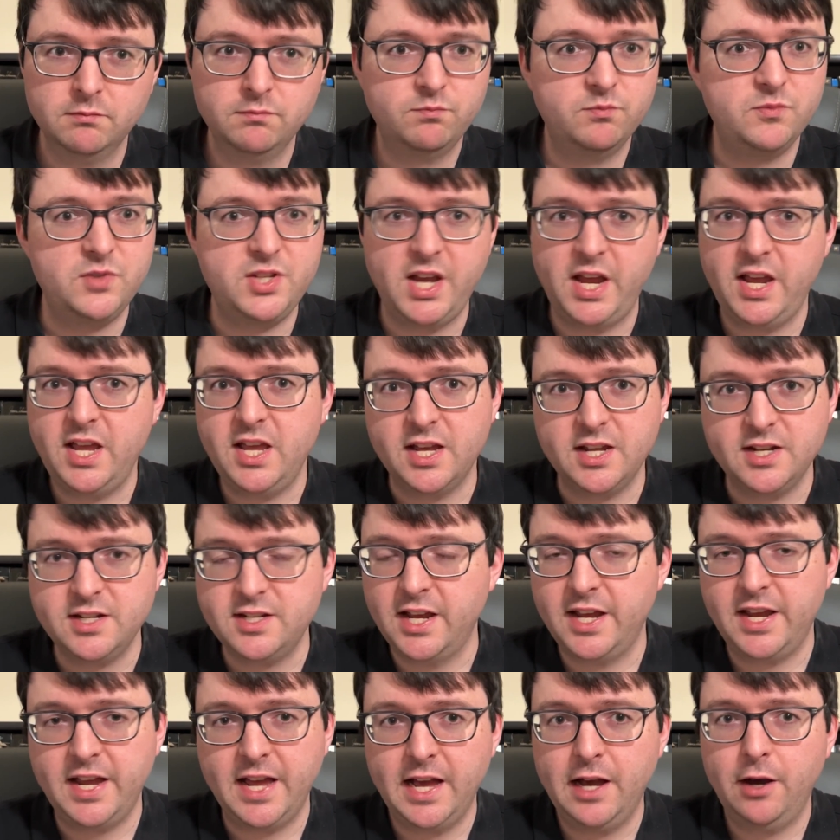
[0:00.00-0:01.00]
day in,
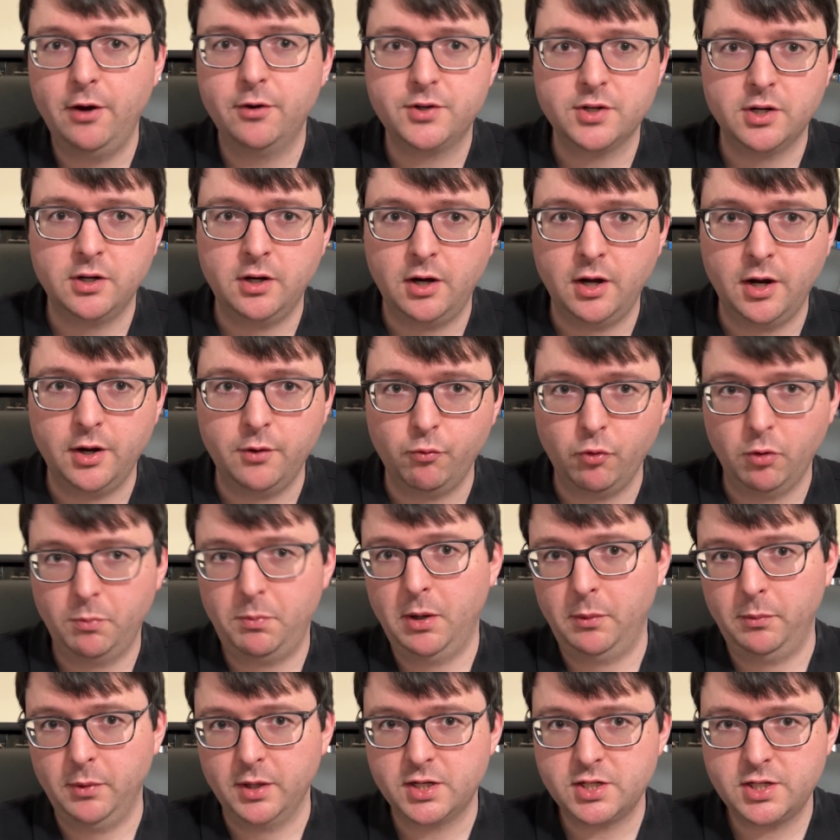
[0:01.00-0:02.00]
day out on
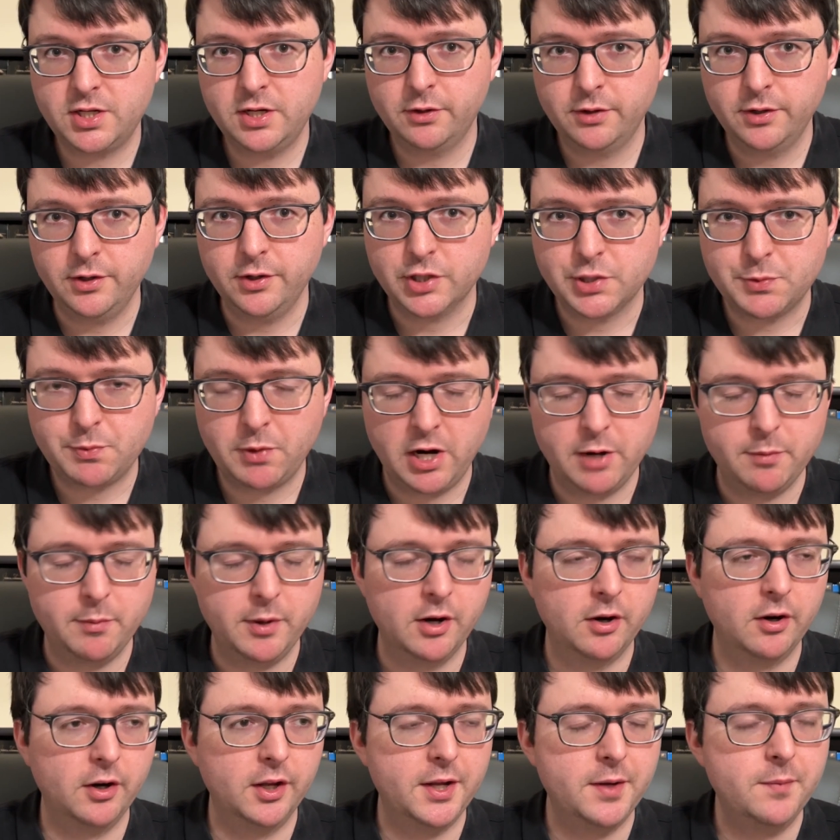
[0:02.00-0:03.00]
Republic serials
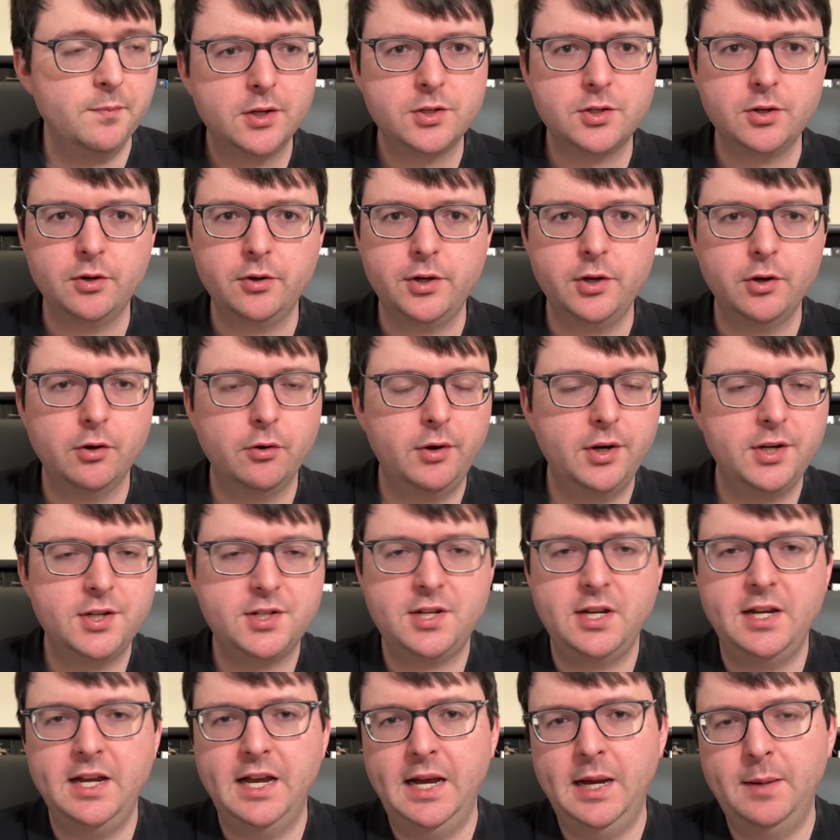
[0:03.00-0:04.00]
primarily. So you're going to
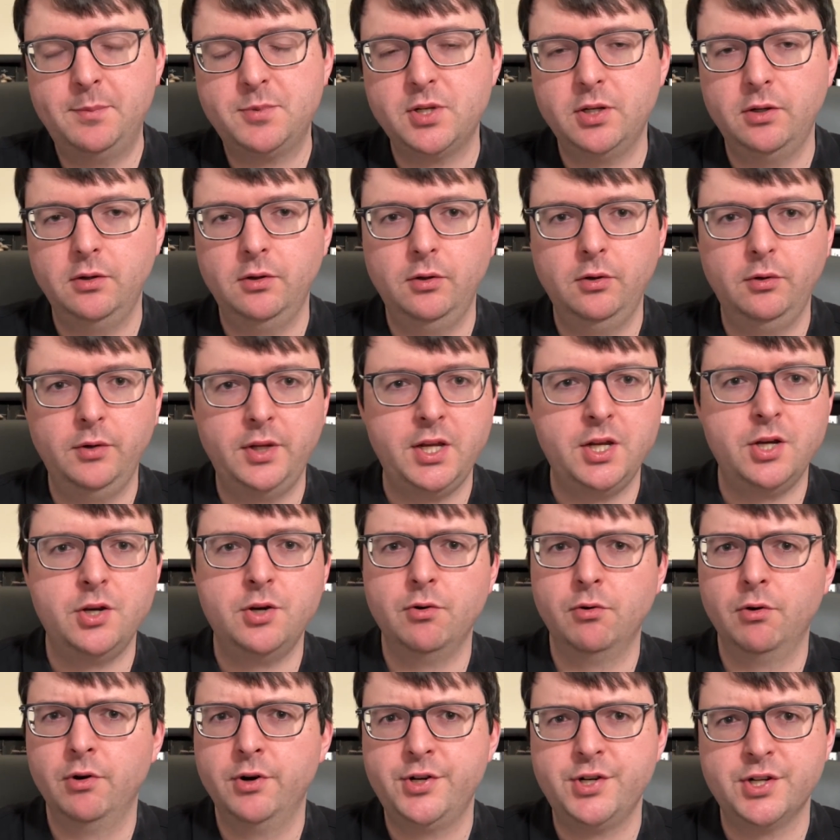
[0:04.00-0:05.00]
see absolutely
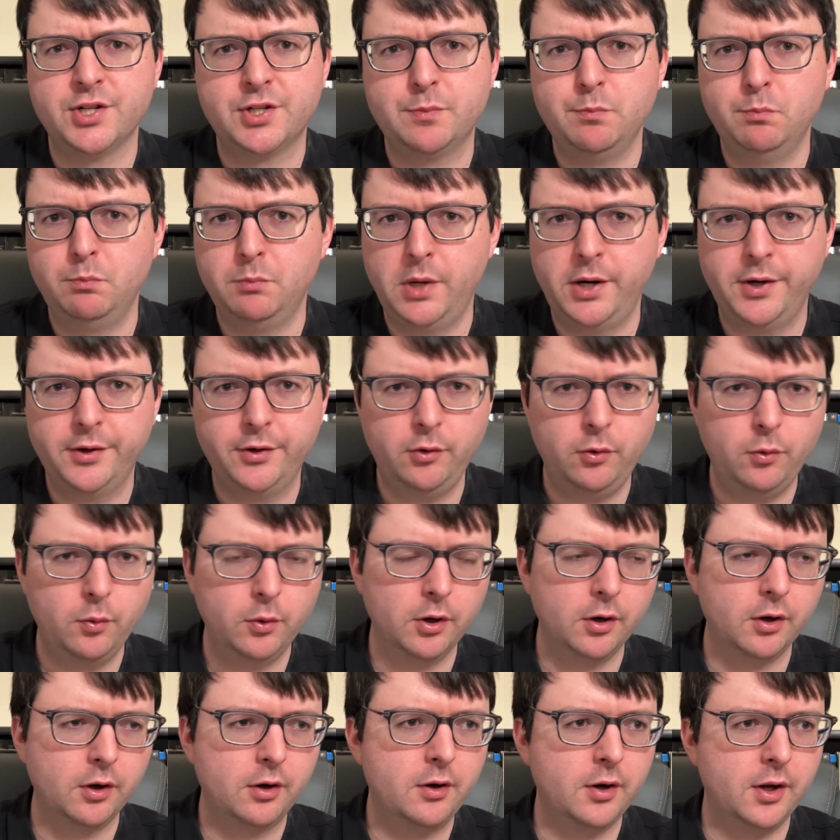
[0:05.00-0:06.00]
gorgeous model
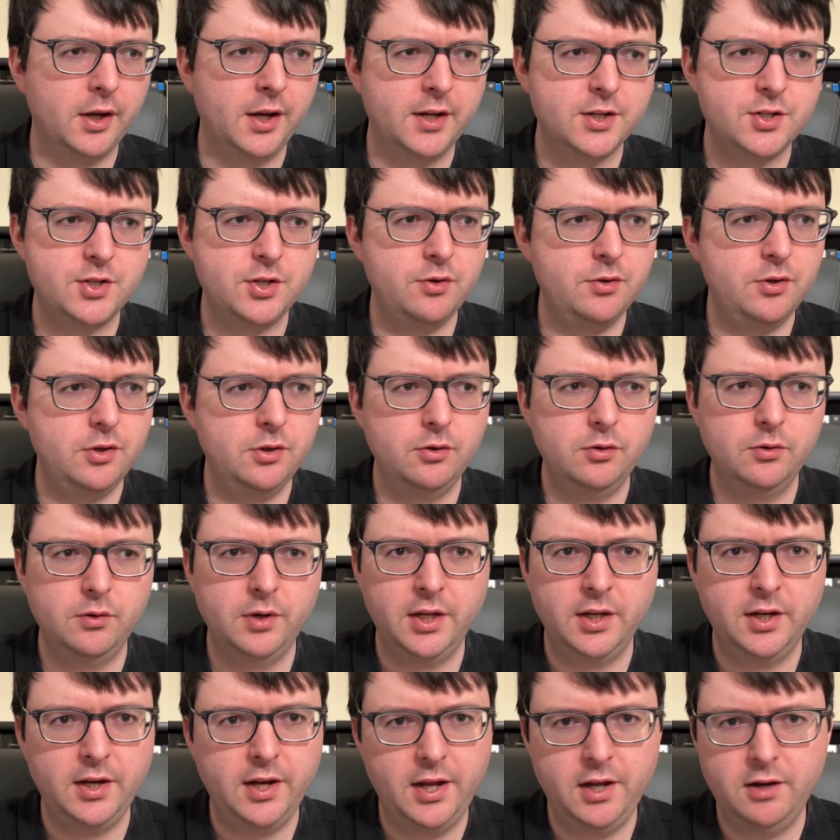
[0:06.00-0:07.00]
work, as you do
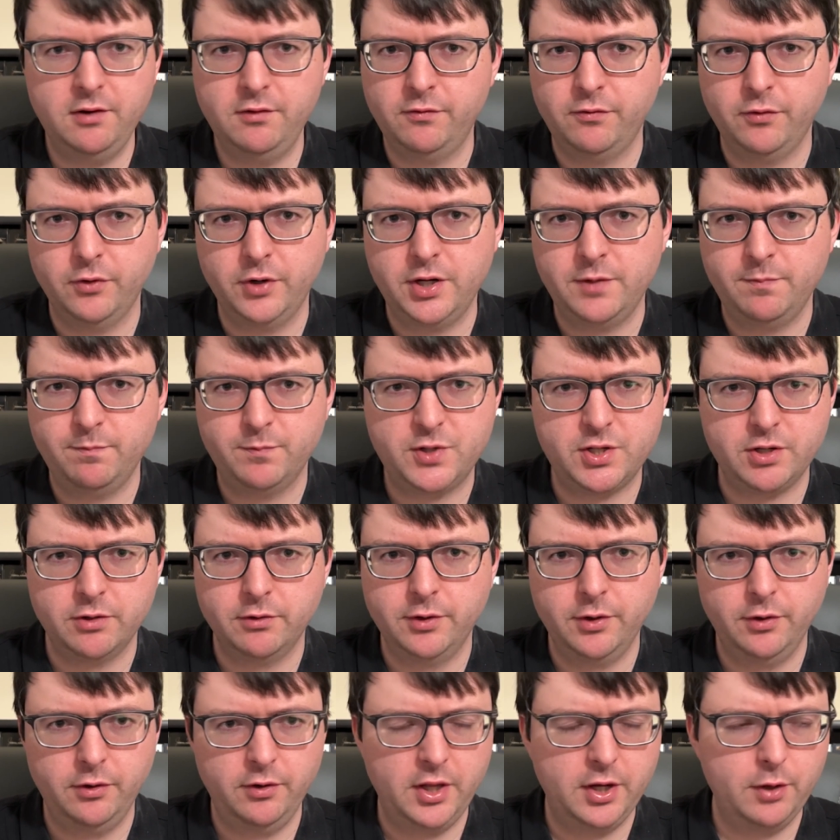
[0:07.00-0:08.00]
in every
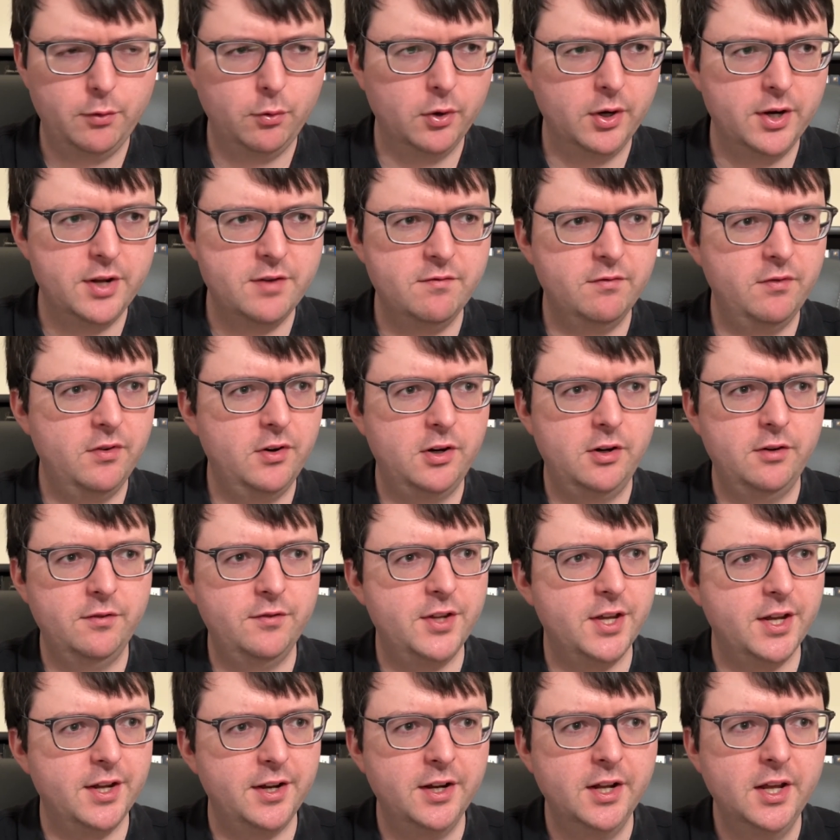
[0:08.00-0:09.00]
serial they were involved
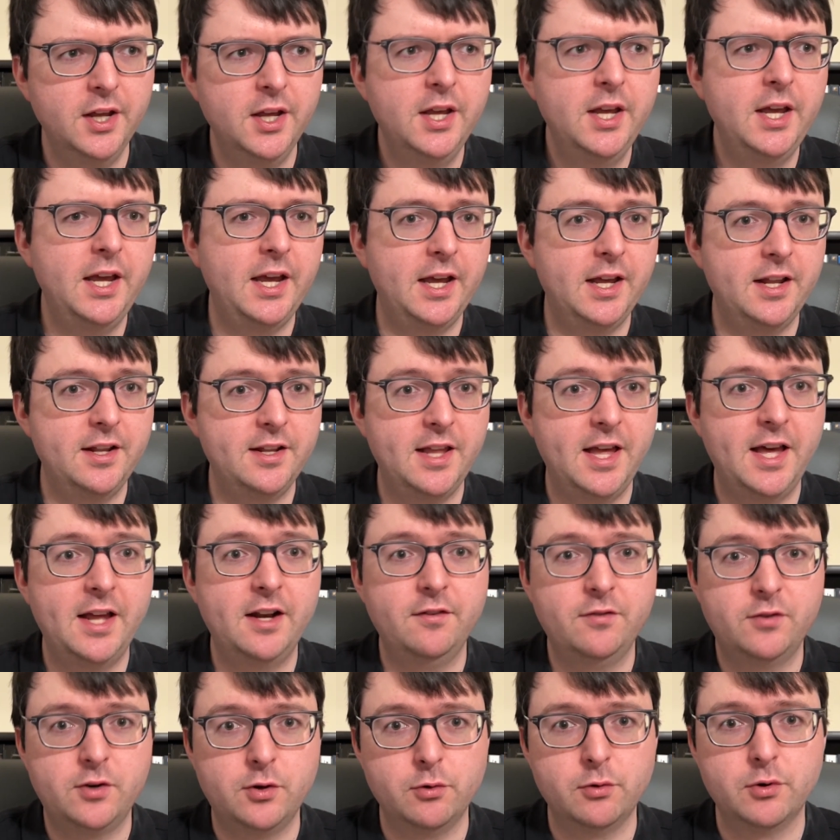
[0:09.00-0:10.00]
in. And that,
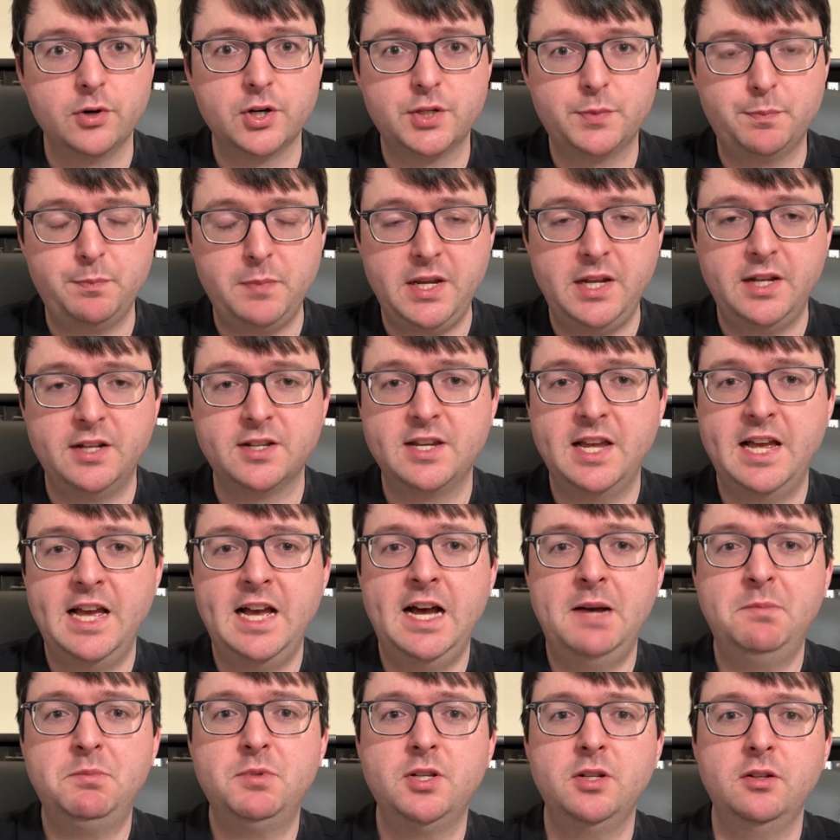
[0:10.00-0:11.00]
of course, means
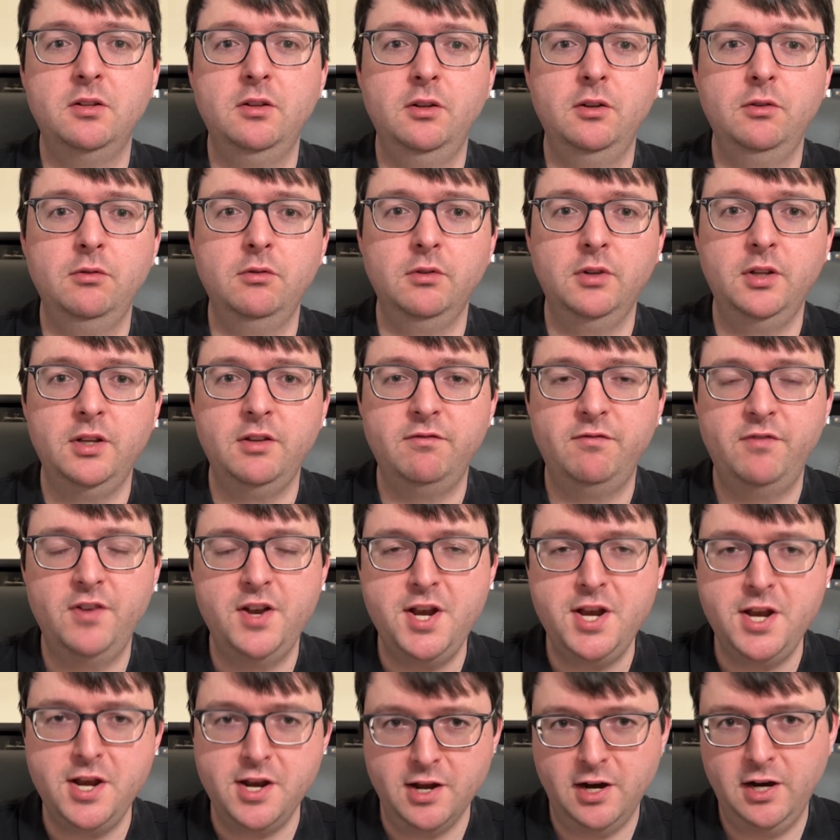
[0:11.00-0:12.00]
absolutely
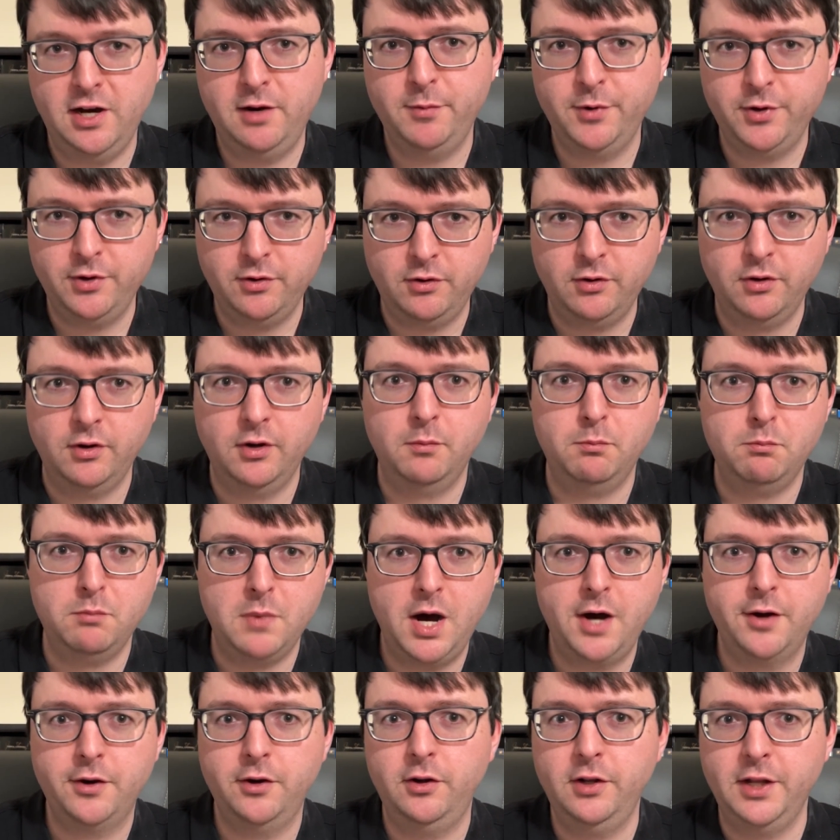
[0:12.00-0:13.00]
phenomenal
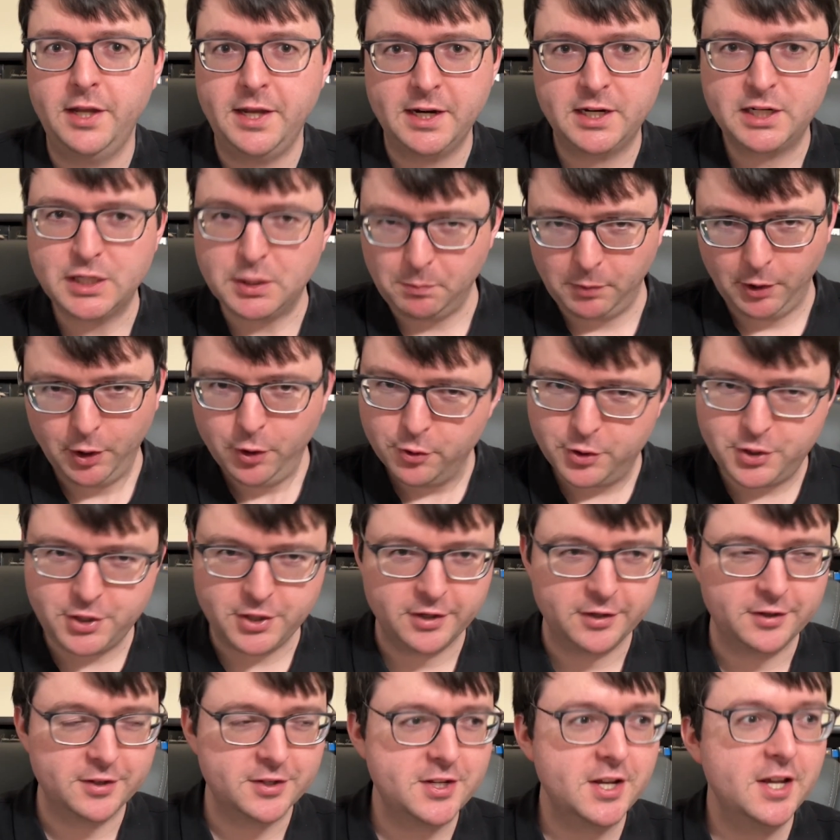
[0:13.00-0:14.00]
model
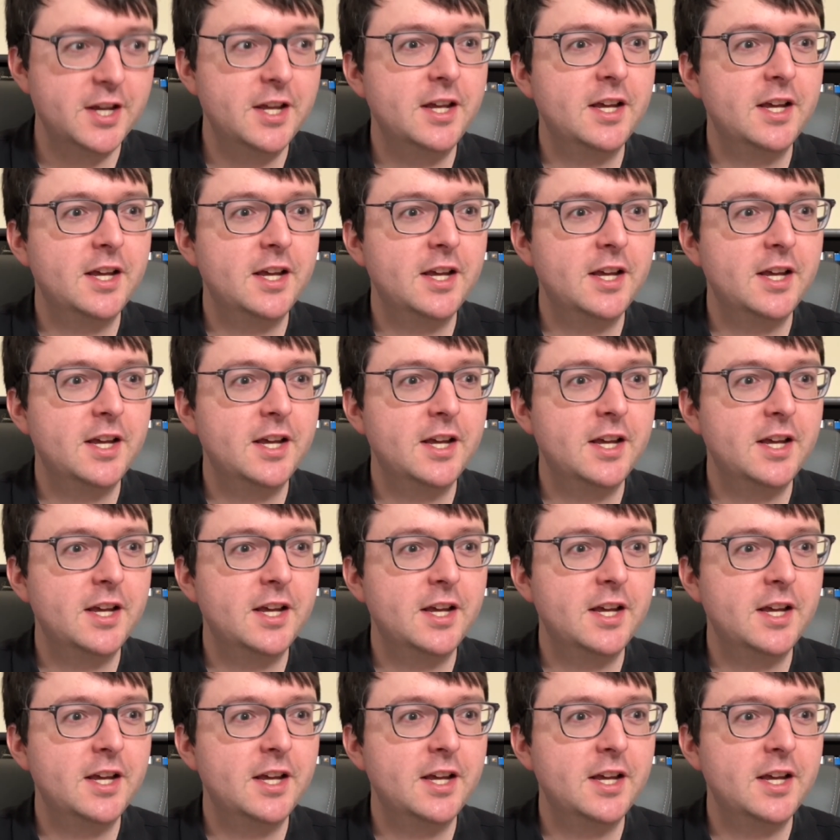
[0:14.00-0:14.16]
explosions.